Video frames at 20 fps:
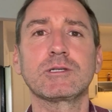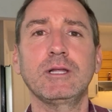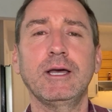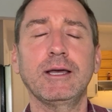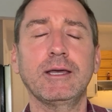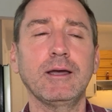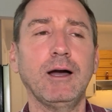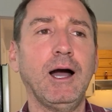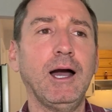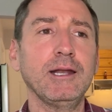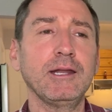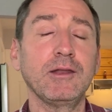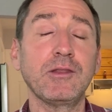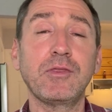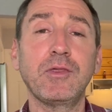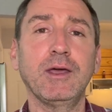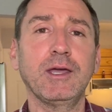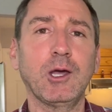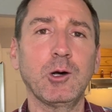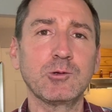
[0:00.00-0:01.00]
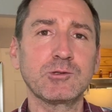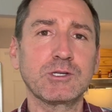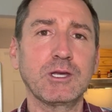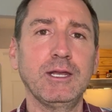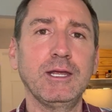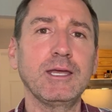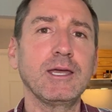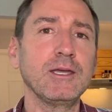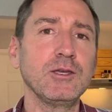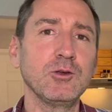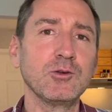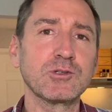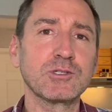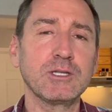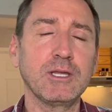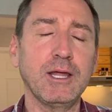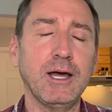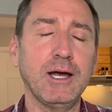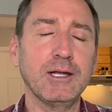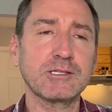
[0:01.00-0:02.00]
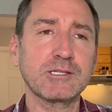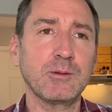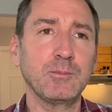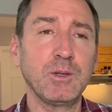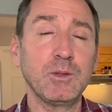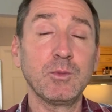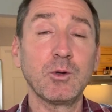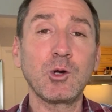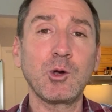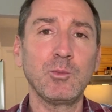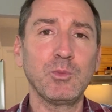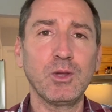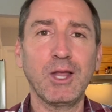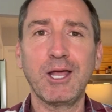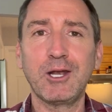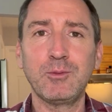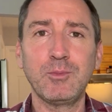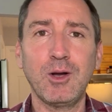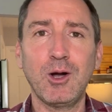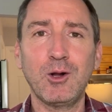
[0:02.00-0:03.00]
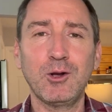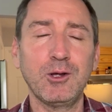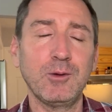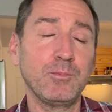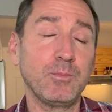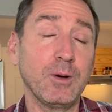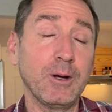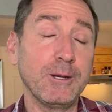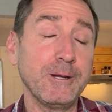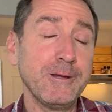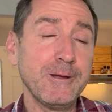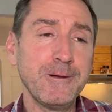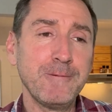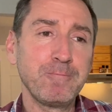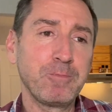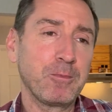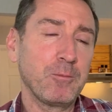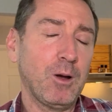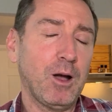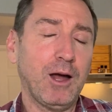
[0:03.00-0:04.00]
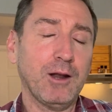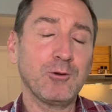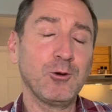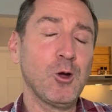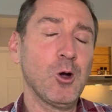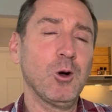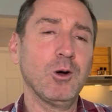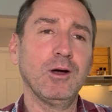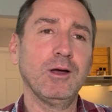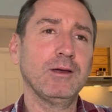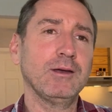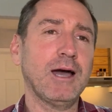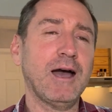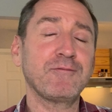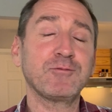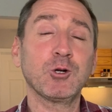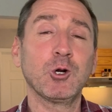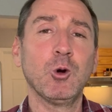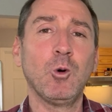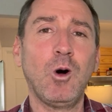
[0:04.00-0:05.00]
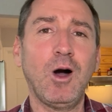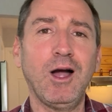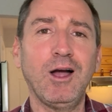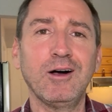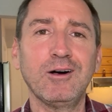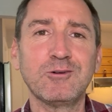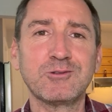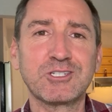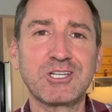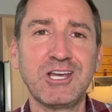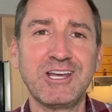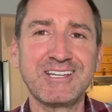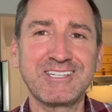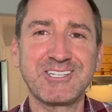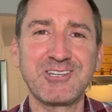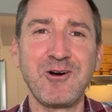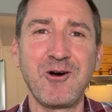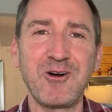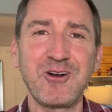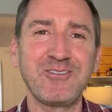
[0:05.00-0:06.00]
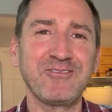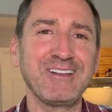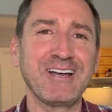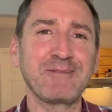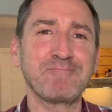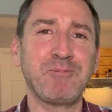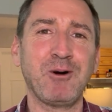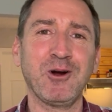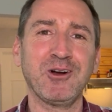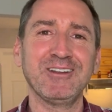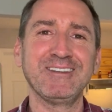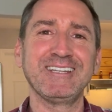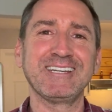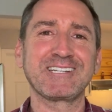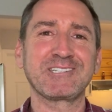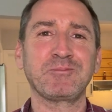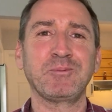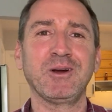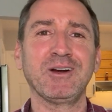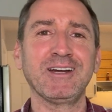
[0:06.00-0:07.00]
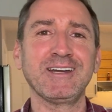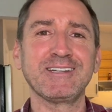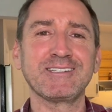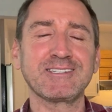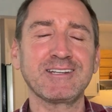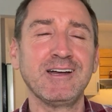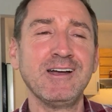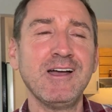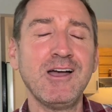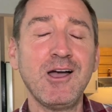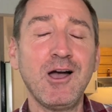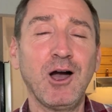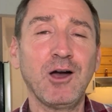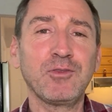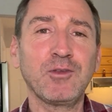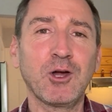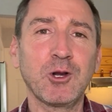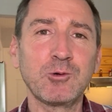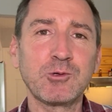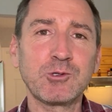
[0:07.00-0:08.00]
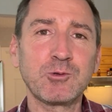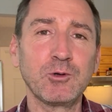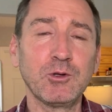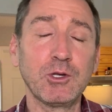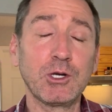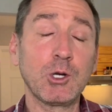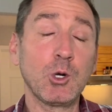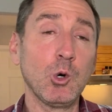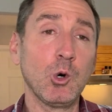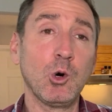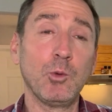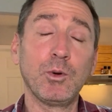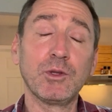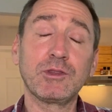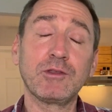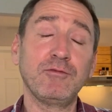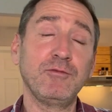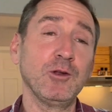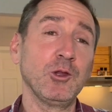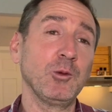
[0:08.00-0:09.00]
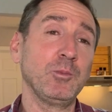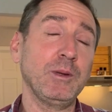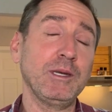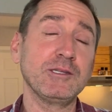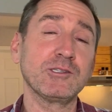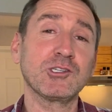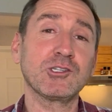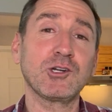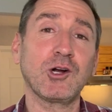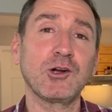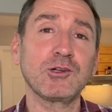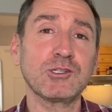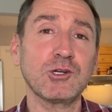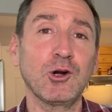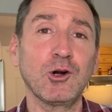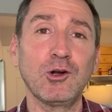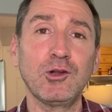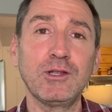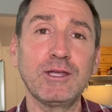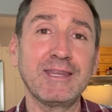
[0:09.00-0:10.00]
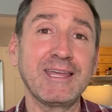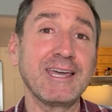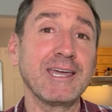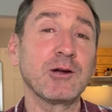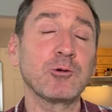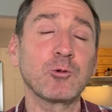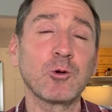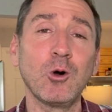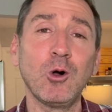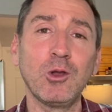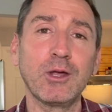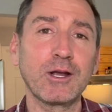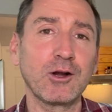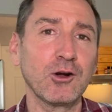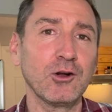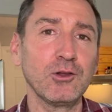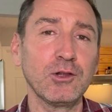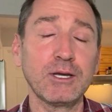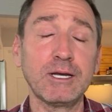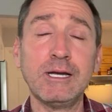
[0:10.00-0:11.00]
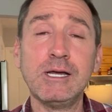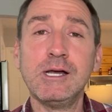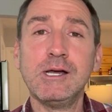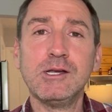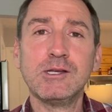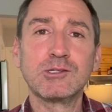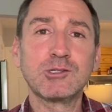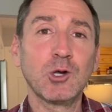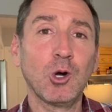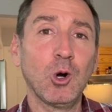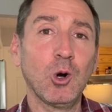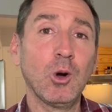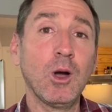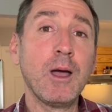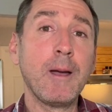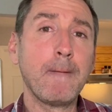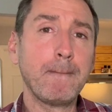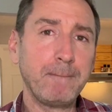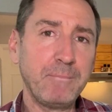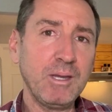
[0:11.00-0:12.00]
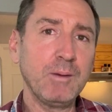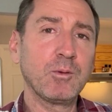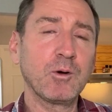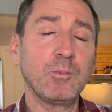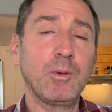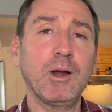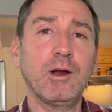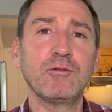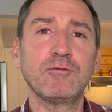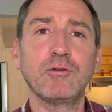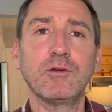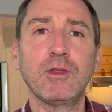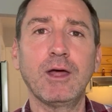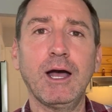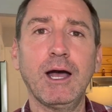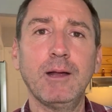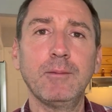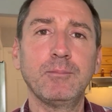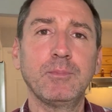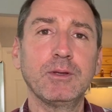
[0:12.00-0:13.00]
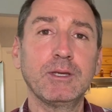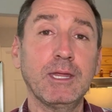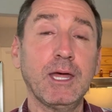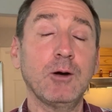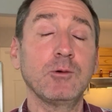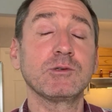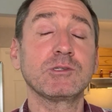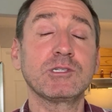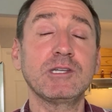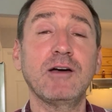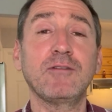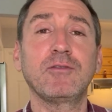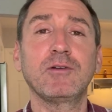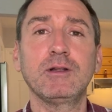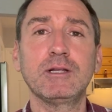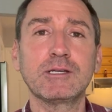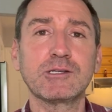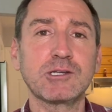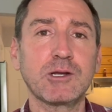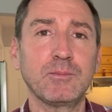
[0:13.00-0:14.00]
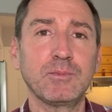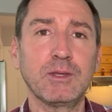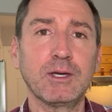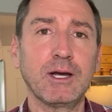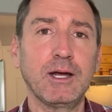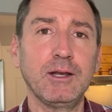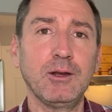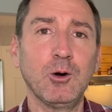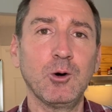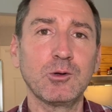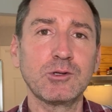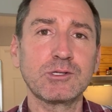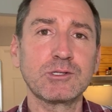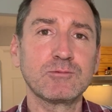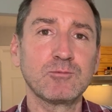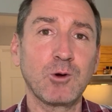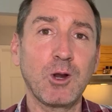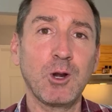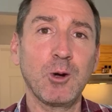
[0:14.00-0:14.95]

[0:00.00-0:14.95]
Like, I didn't think I was gonna get used to that. Some people complain about it, but I don't know. After a while, it's just sort of like part of the experience. I thought it was really cool. But the Philippines starts early, they get rolling early. So be prepared for that, but that was definitely something I noticed right